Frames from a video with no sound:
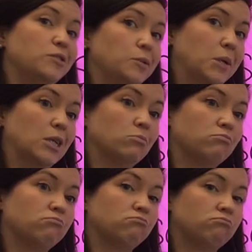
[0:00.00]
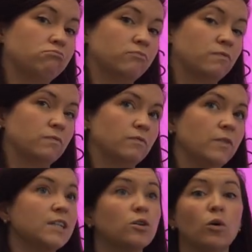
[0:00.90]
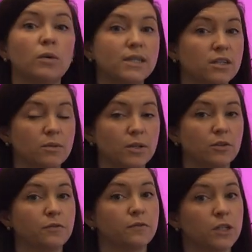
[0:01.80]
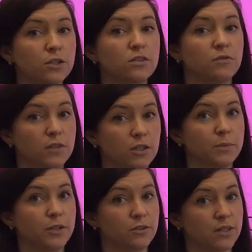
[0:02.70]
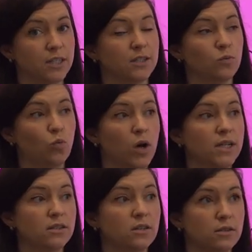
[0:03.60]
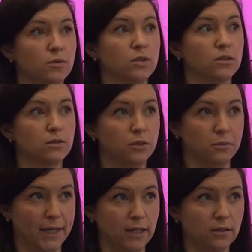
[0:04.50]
is doing? It's always going to be your first verb in your sentence. What is the squirrel doing?